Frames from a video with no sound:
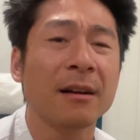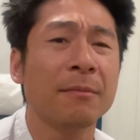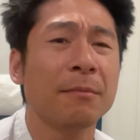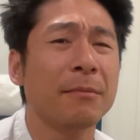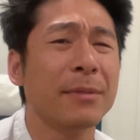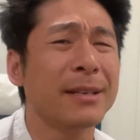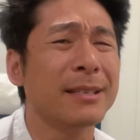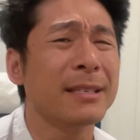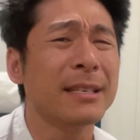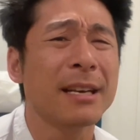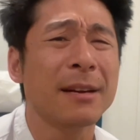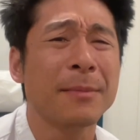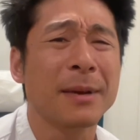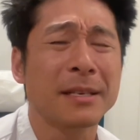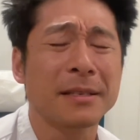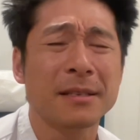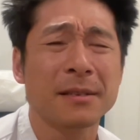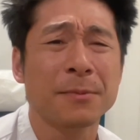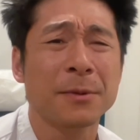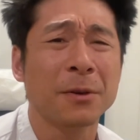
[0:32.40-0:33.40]
but
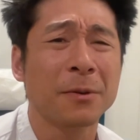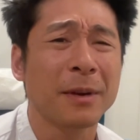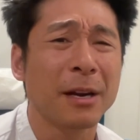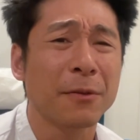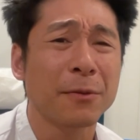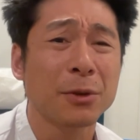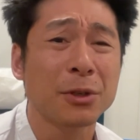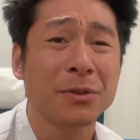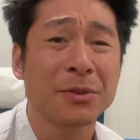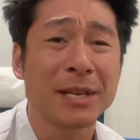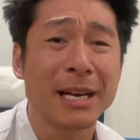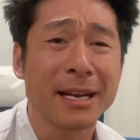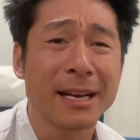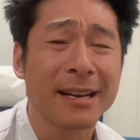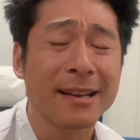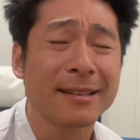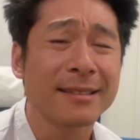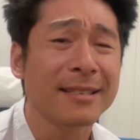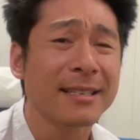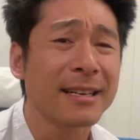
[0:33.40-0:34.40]
TMS has been around for 2
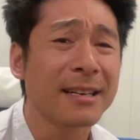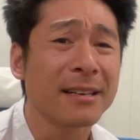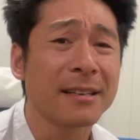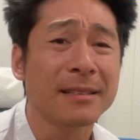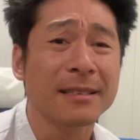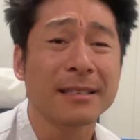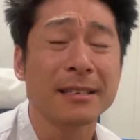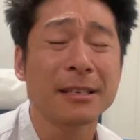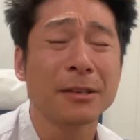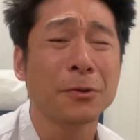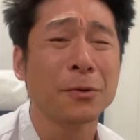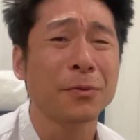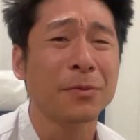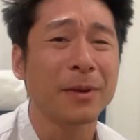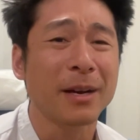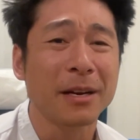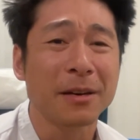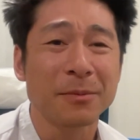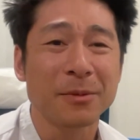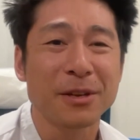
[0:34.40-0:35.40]
decades, and it's an
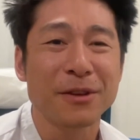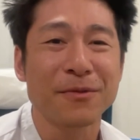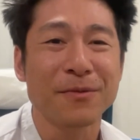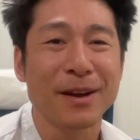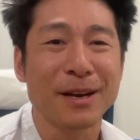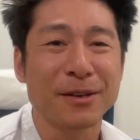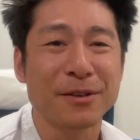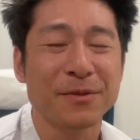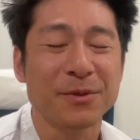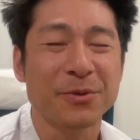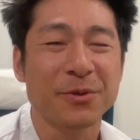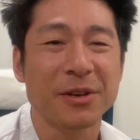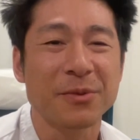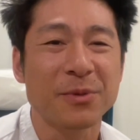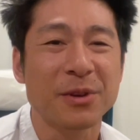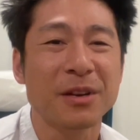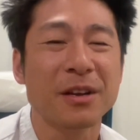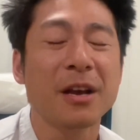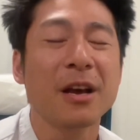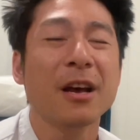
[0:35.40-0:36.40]
incredibly effective
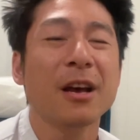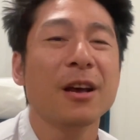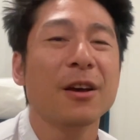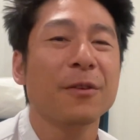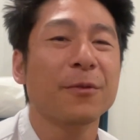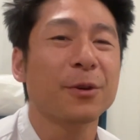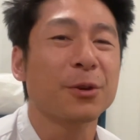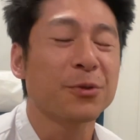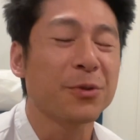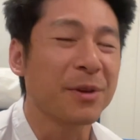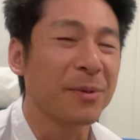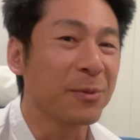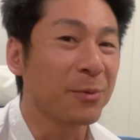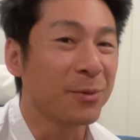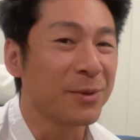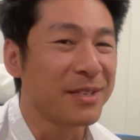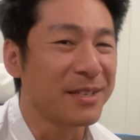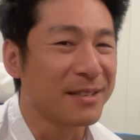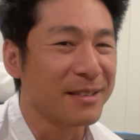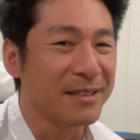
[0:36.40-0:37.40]
treatment for
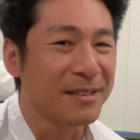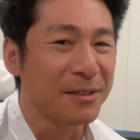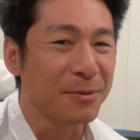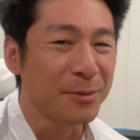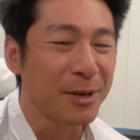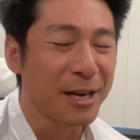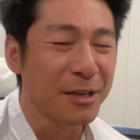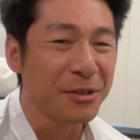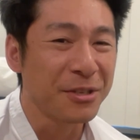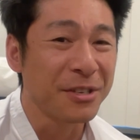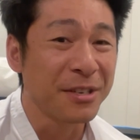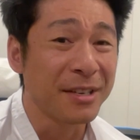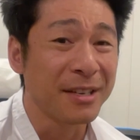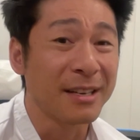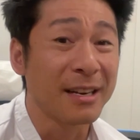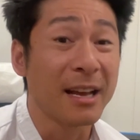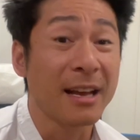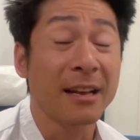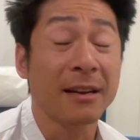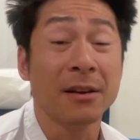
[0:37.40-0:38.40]
treatment-resistant
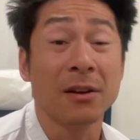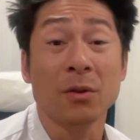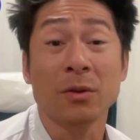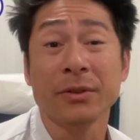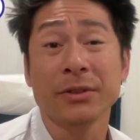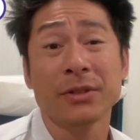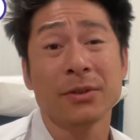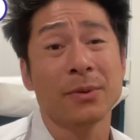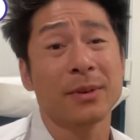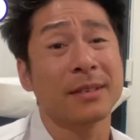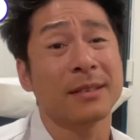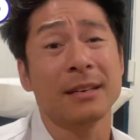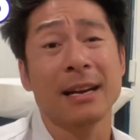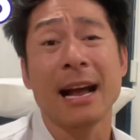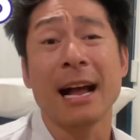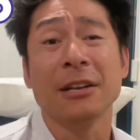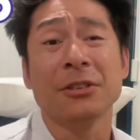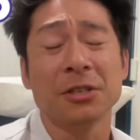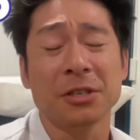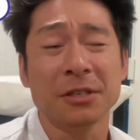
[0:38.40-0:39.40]
depression and also as an
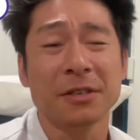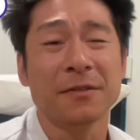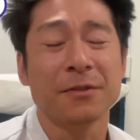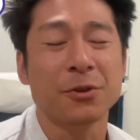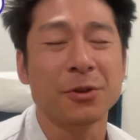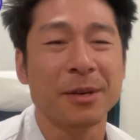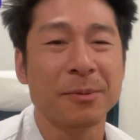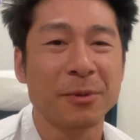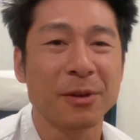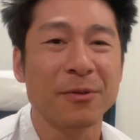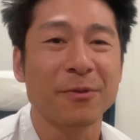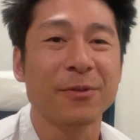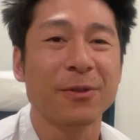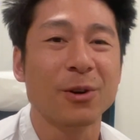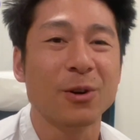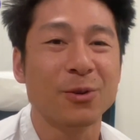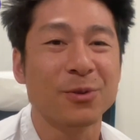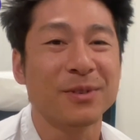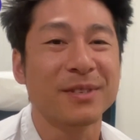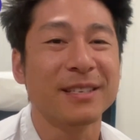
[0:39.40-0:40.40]
adjunctive treatment for
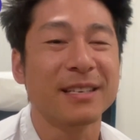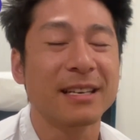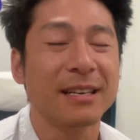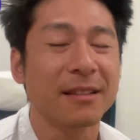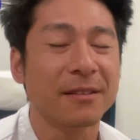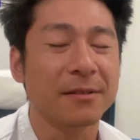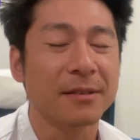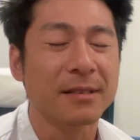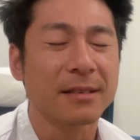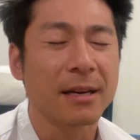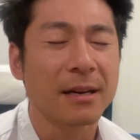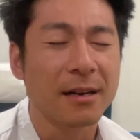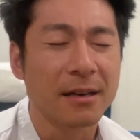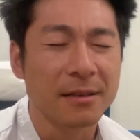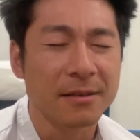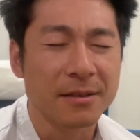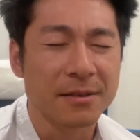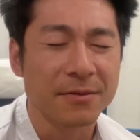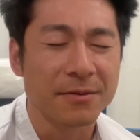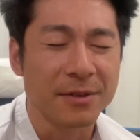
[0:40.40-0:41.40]
OCD, and there's
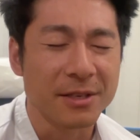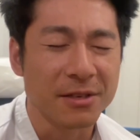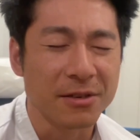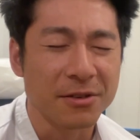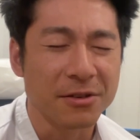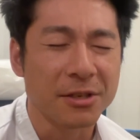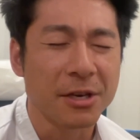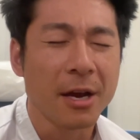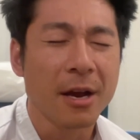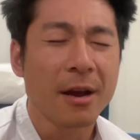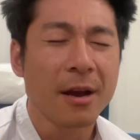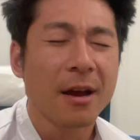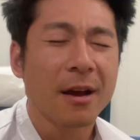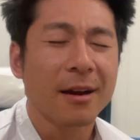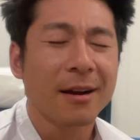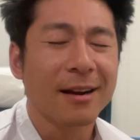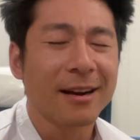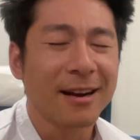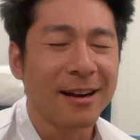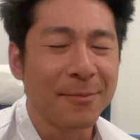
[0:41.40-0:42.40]
tons of research
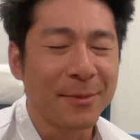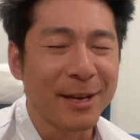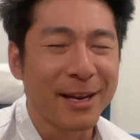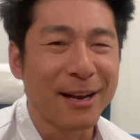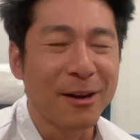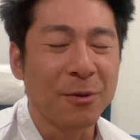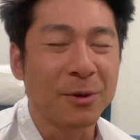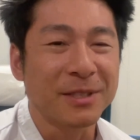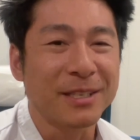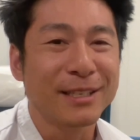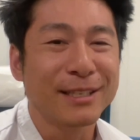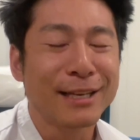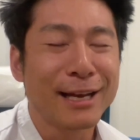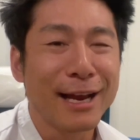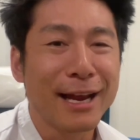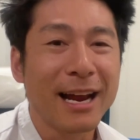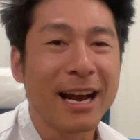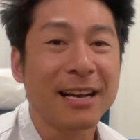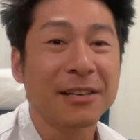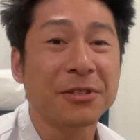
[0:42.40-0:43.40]
coming out. Well,
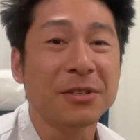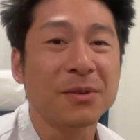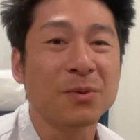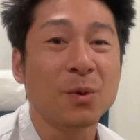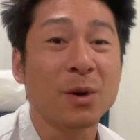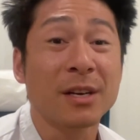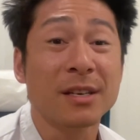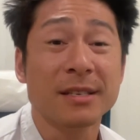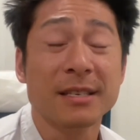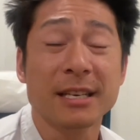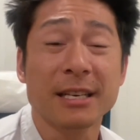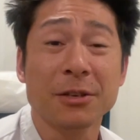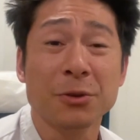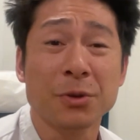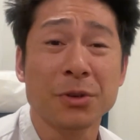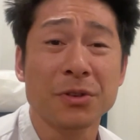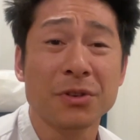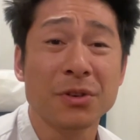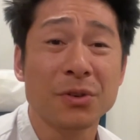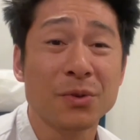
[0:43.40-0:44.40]
today I just wanted to
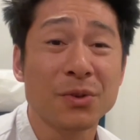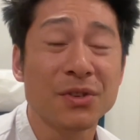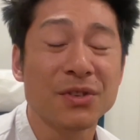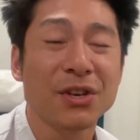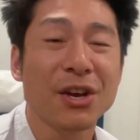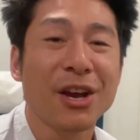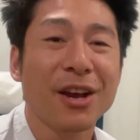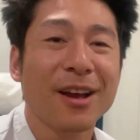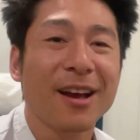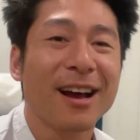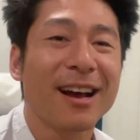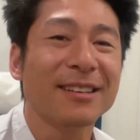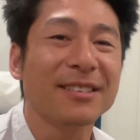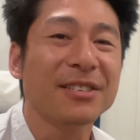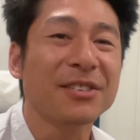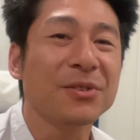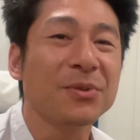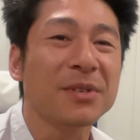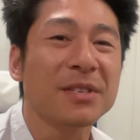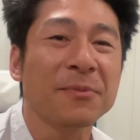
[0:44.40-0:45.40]
introduce
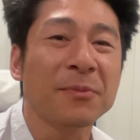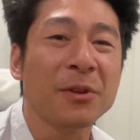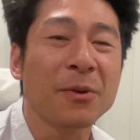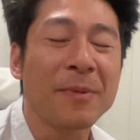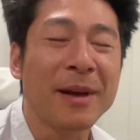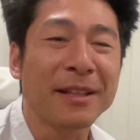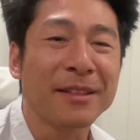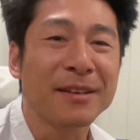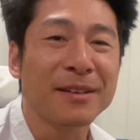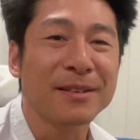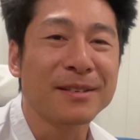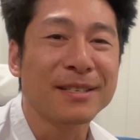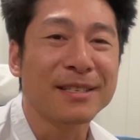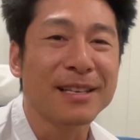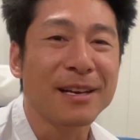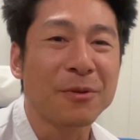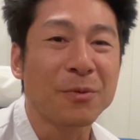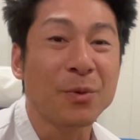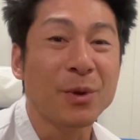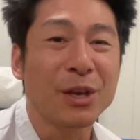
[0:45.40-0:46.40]
to you some of the methods
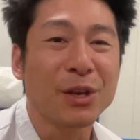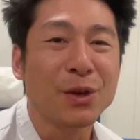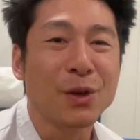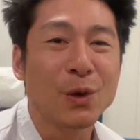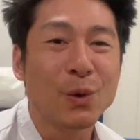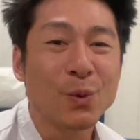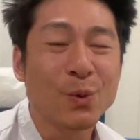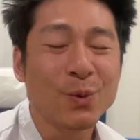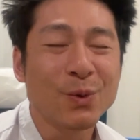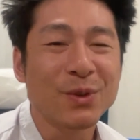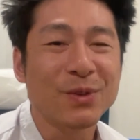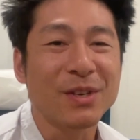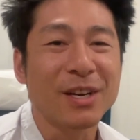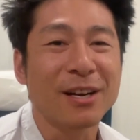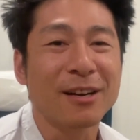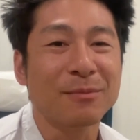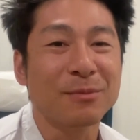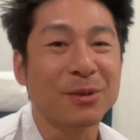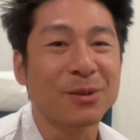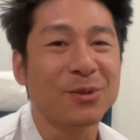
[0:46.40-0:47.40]
that we use
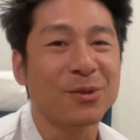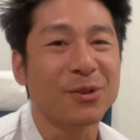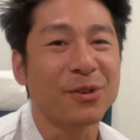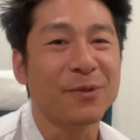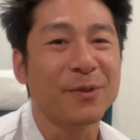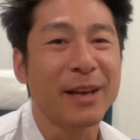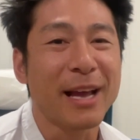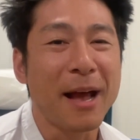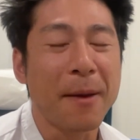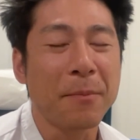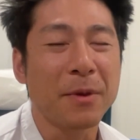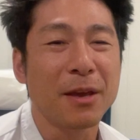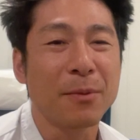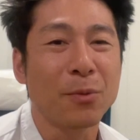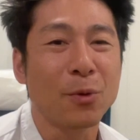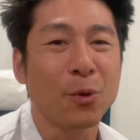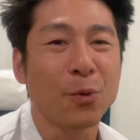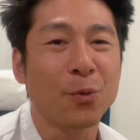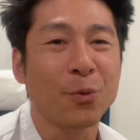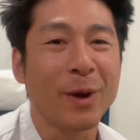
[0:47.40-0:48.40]
to sort of get
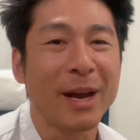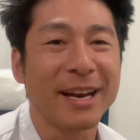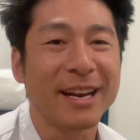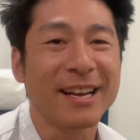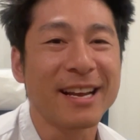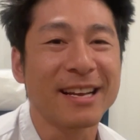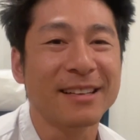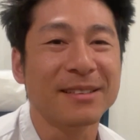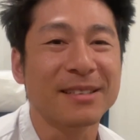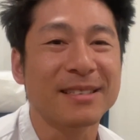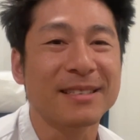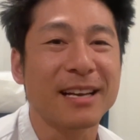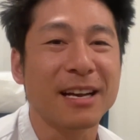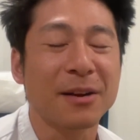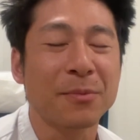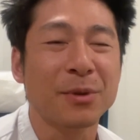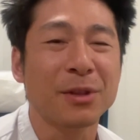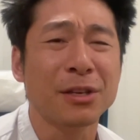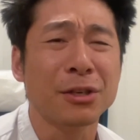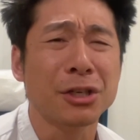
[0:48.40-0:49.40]
people ready and set
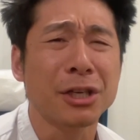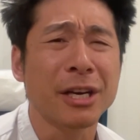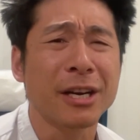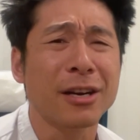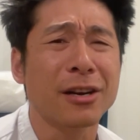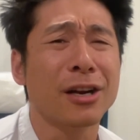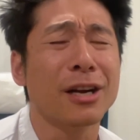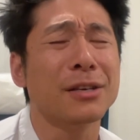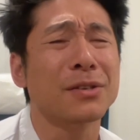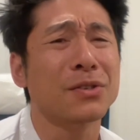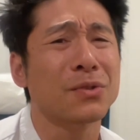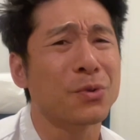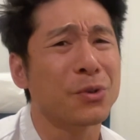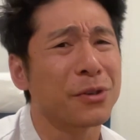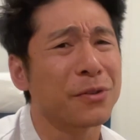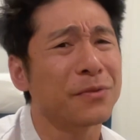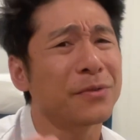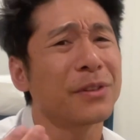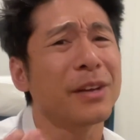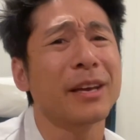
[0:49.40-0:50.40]
up in the chair, sort
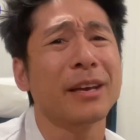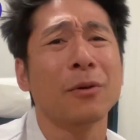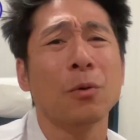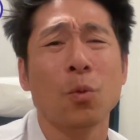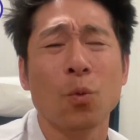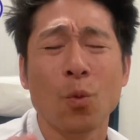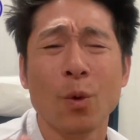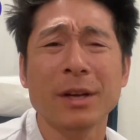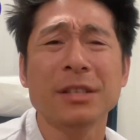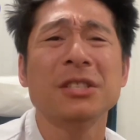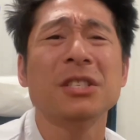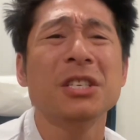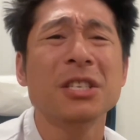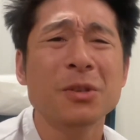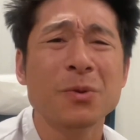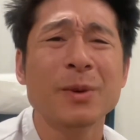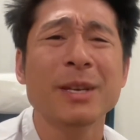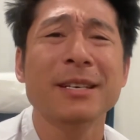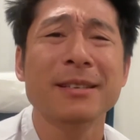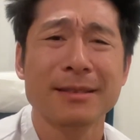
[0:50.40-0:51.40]
of like, what do
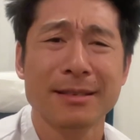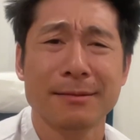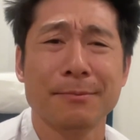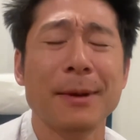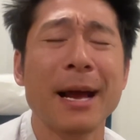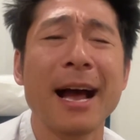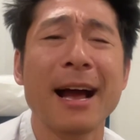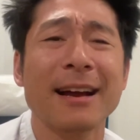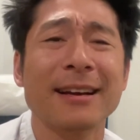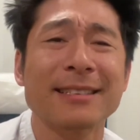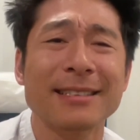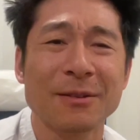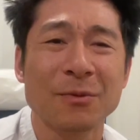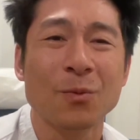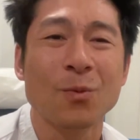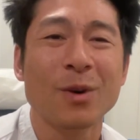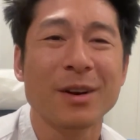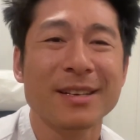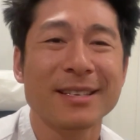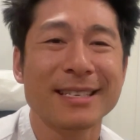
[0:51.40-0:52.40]
you expect
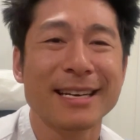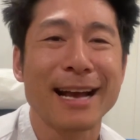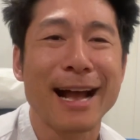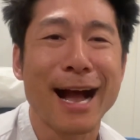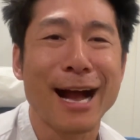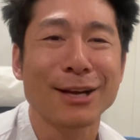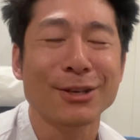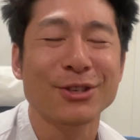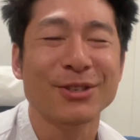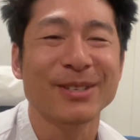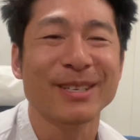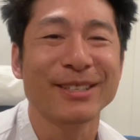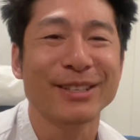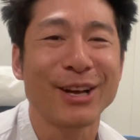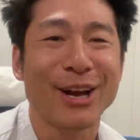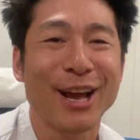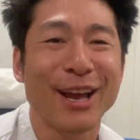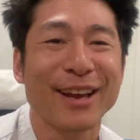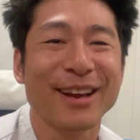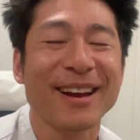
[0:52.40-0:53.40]
and what is it actually
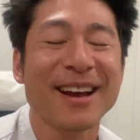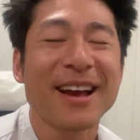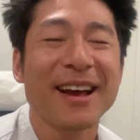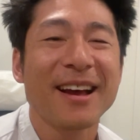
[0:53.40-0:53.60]
like?